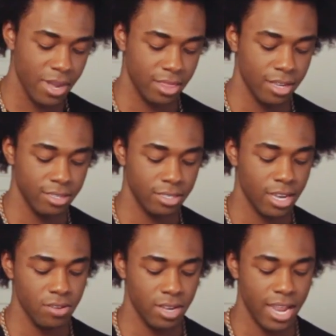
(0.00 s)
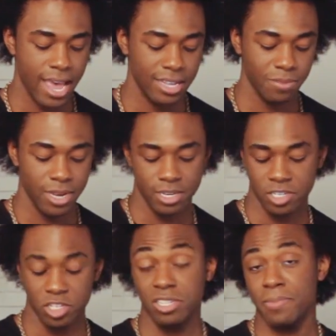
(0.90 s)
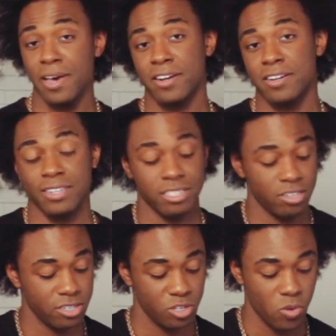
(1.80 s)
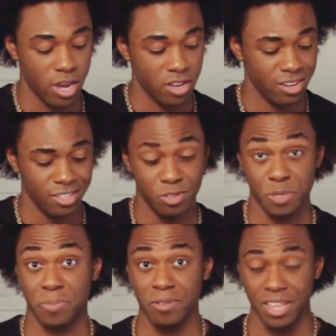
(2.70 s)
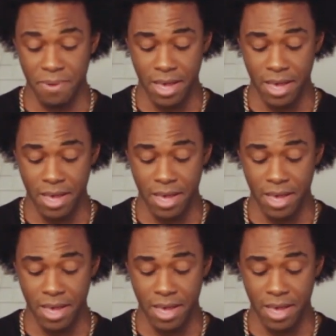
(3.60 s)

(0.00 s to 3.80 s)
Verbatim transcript: about this is that you can add as much chili powder, as little as you want. You can do chipotle